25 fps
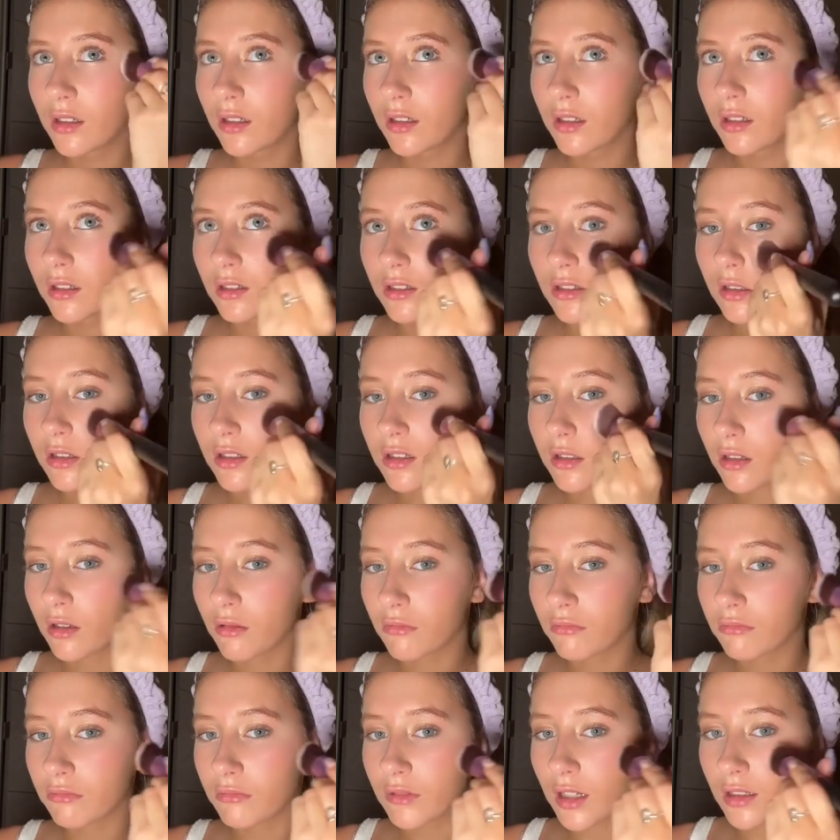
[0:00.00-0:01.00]
Just,
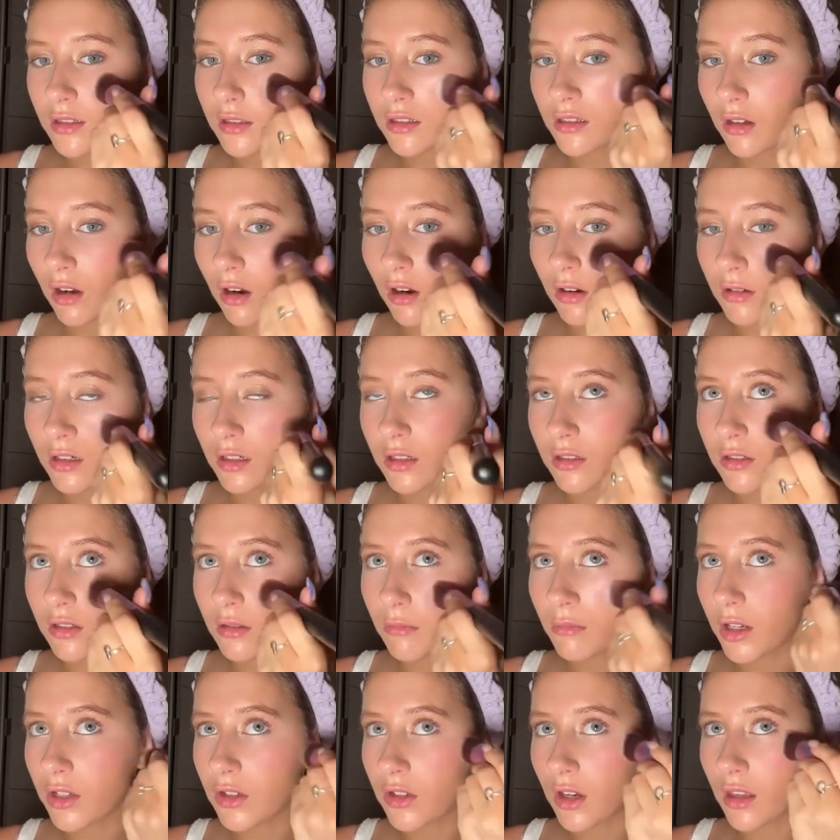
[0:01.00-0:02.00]
oh, that's already too
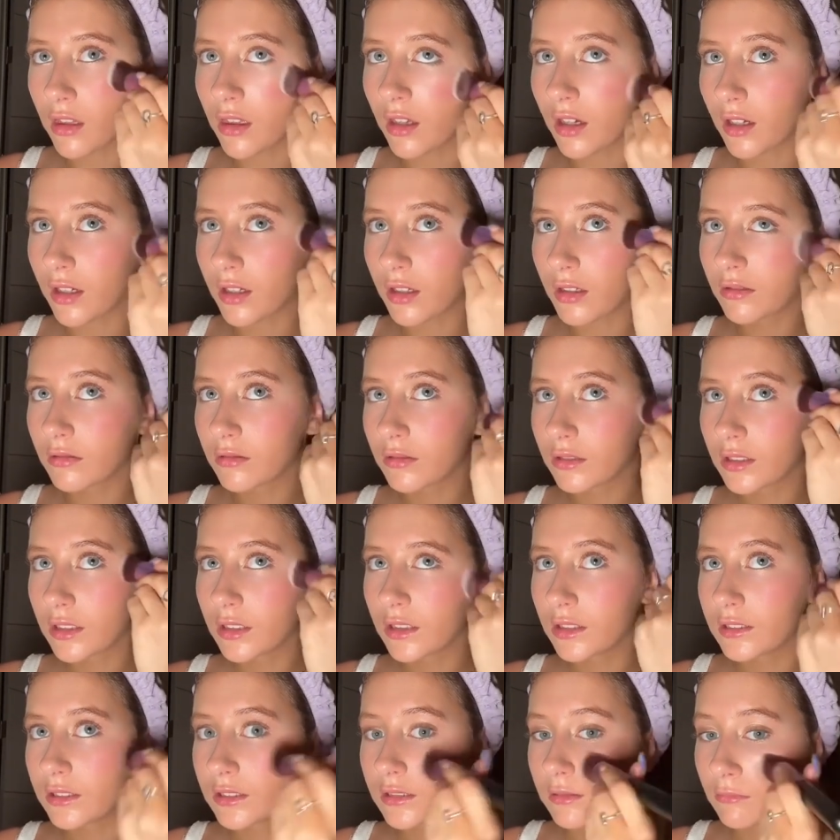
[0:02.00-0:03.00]
much, I think.
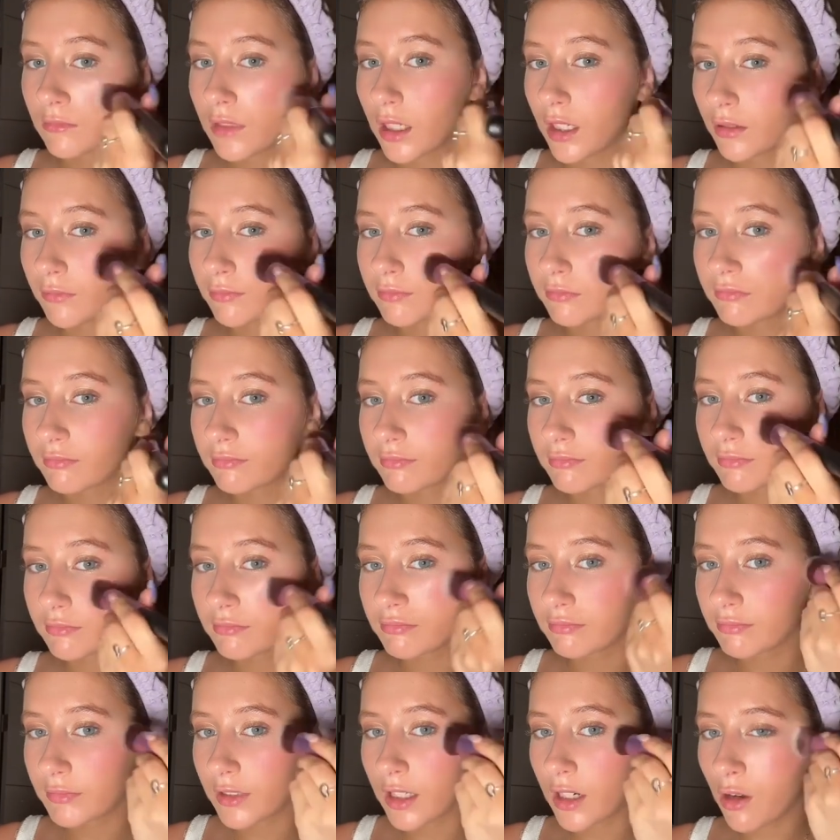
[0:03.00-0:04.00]
Well,
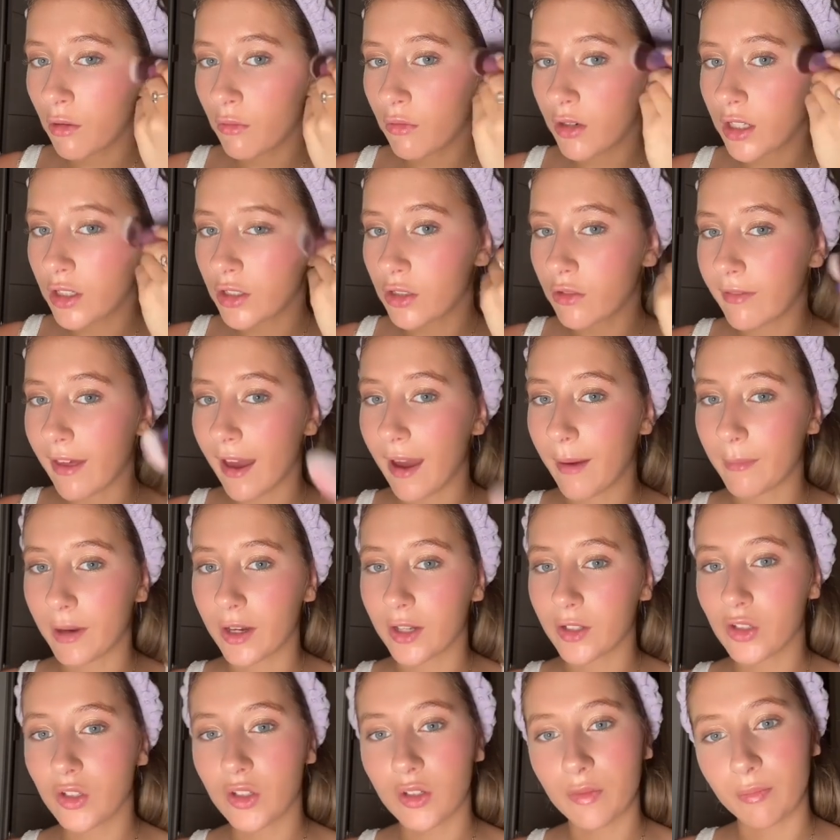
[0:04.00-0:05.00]
you don't wanna do that
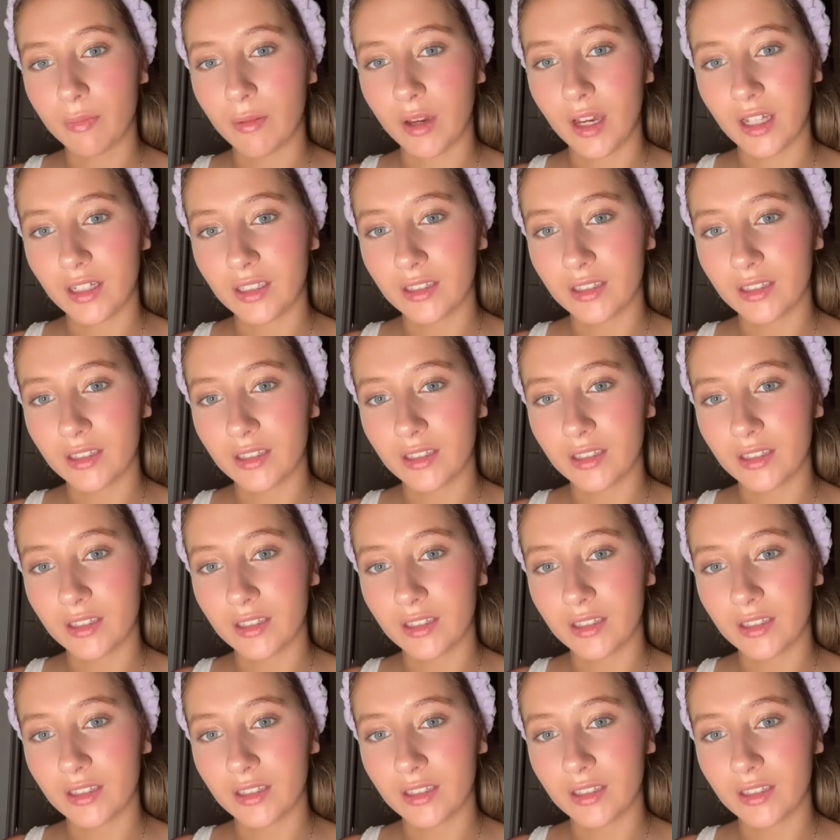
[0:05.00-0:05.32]
much, but